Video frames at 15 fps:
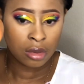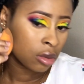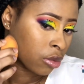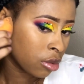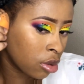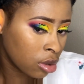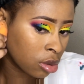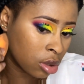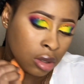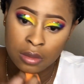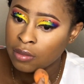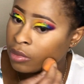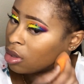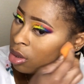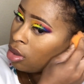all the time,
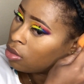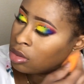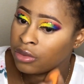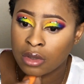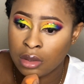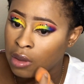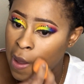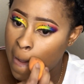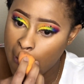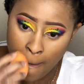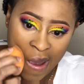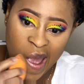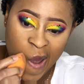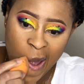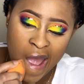both of them. I can
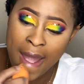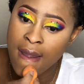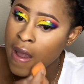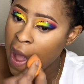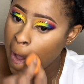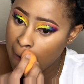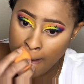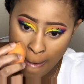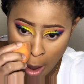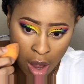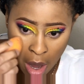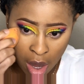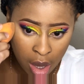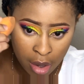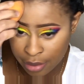just do both.
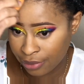So